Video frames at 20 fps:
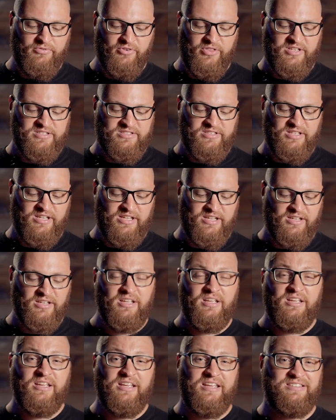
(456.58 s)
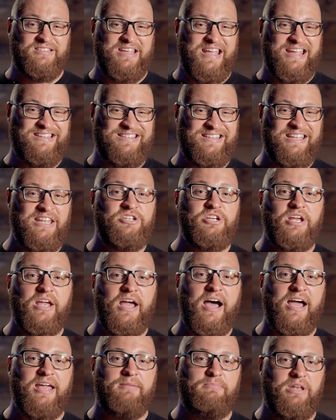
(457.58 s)
for this thing is a
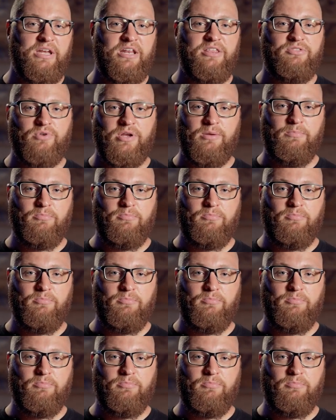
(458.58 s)
DJI Mini 3